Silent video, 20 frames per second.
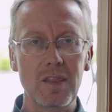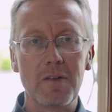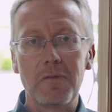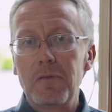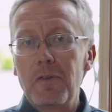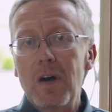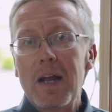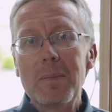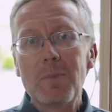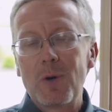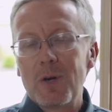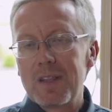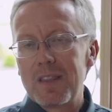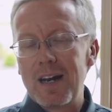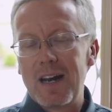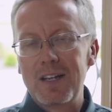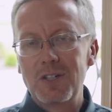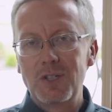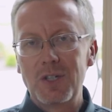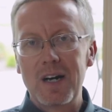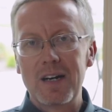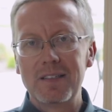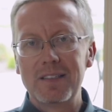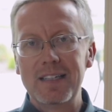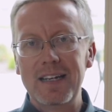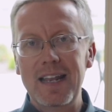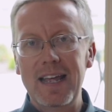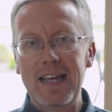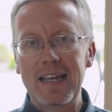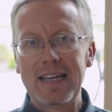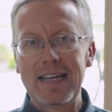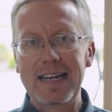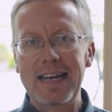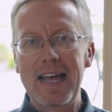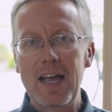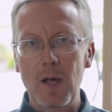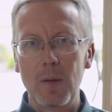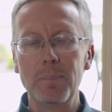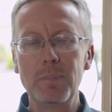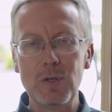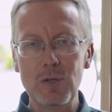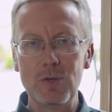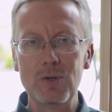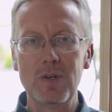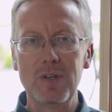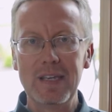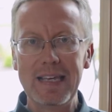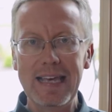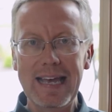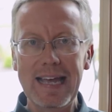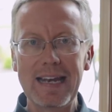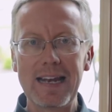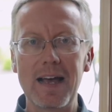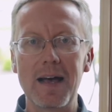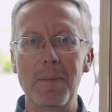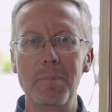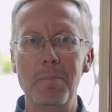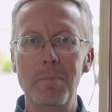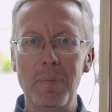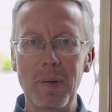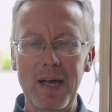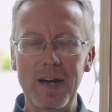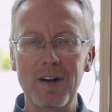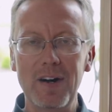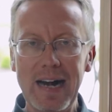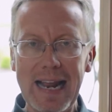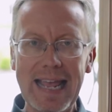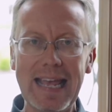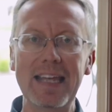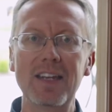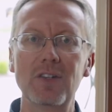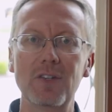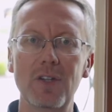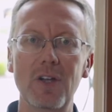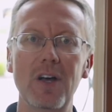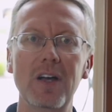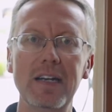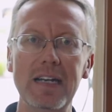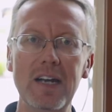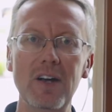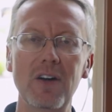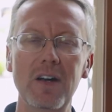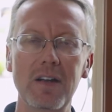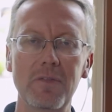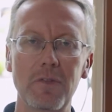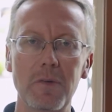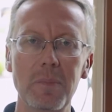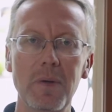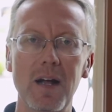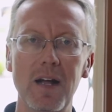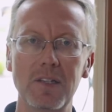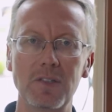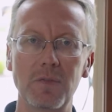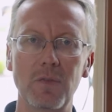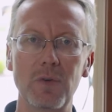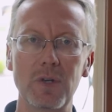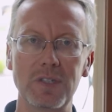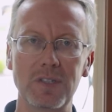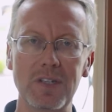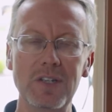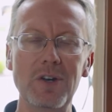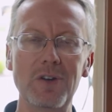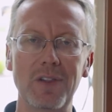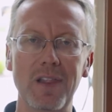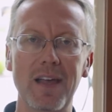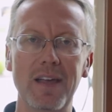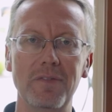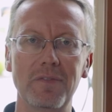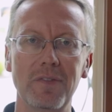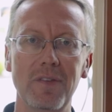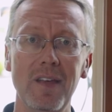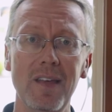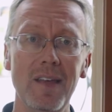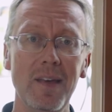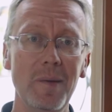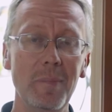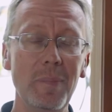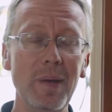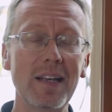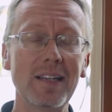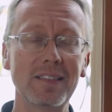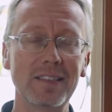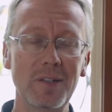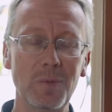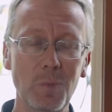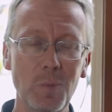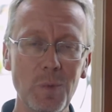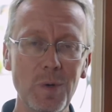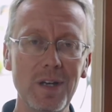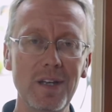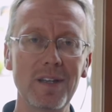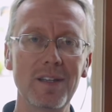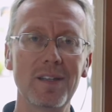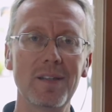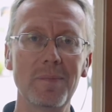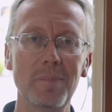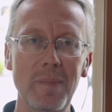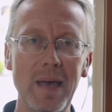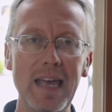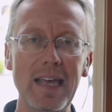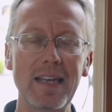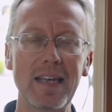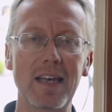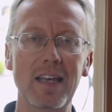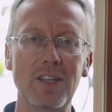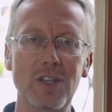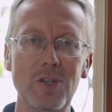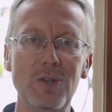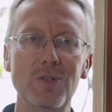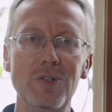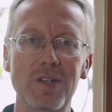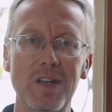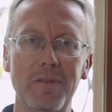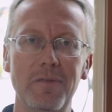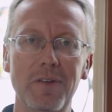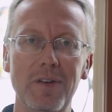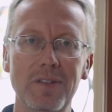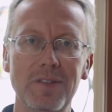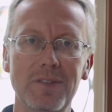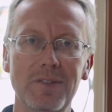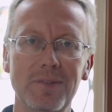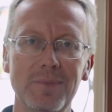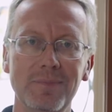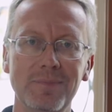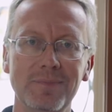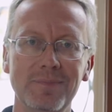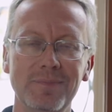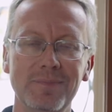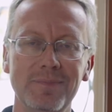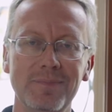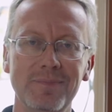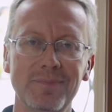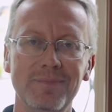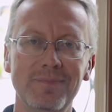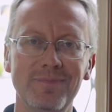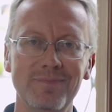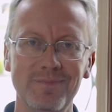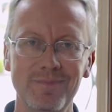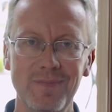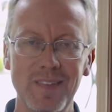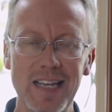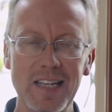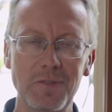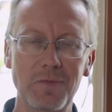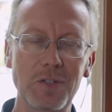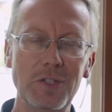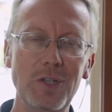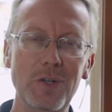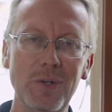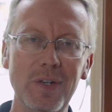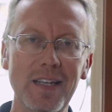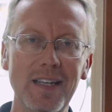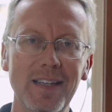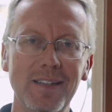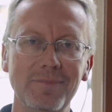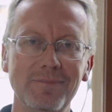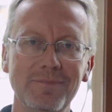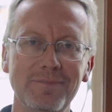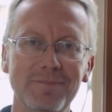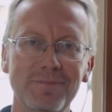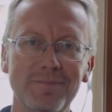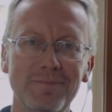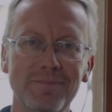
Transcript: framework that I shared today can help you get a better handle on hearing from God's voice in your life, because it will make a huge difference. Thanks for tuning in.